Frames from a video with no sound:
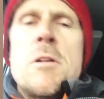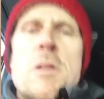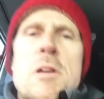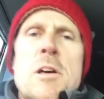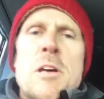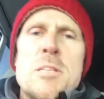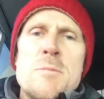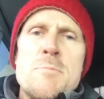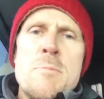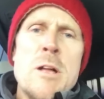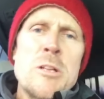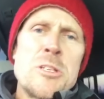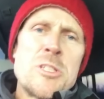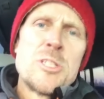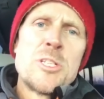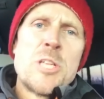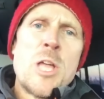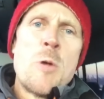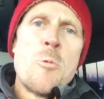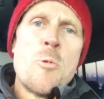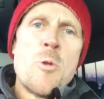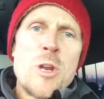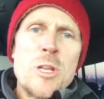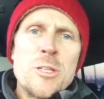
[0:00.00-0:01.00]
As much as
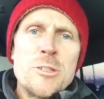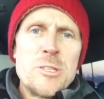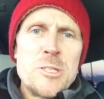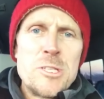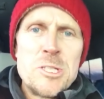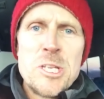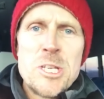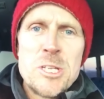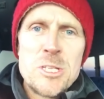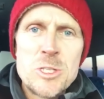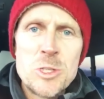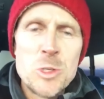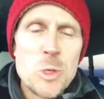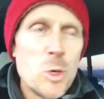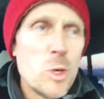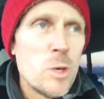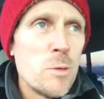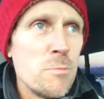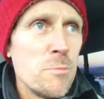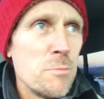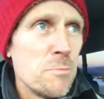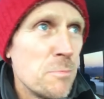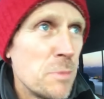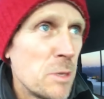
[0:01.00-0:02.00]
I wanted to see a
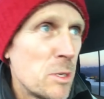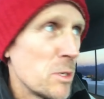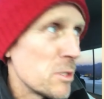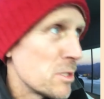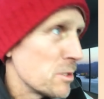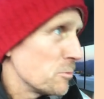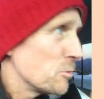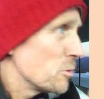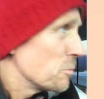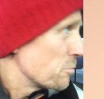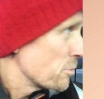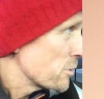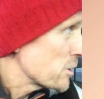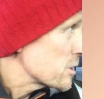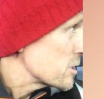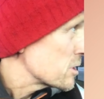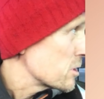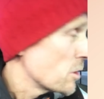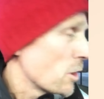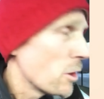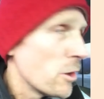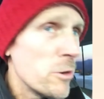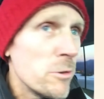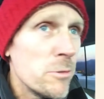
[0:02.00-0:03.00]
storm because it would bring
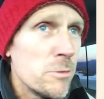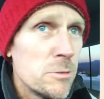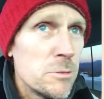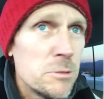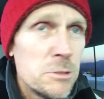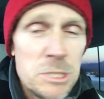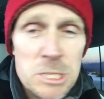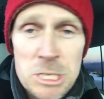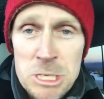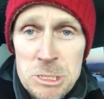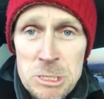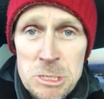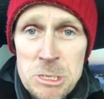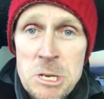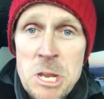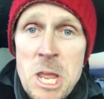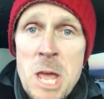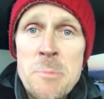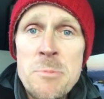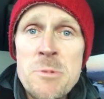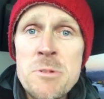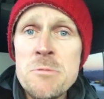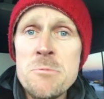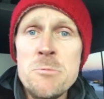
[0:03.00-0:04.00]
snow, it didn't
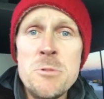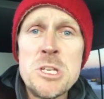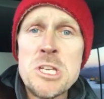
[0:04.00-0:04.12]
happen.